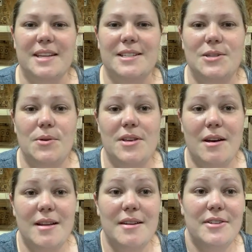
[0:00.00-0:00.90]
So
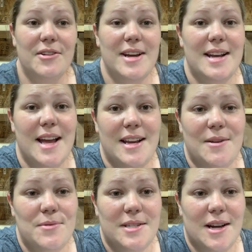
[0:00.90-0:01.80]
y'all have a great night,
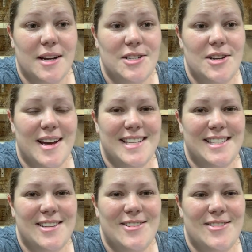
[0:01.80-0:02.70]
and we'll talk to you guys
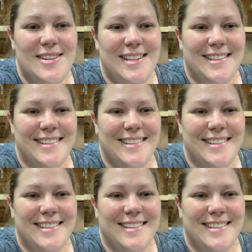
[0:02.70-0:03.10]
soon.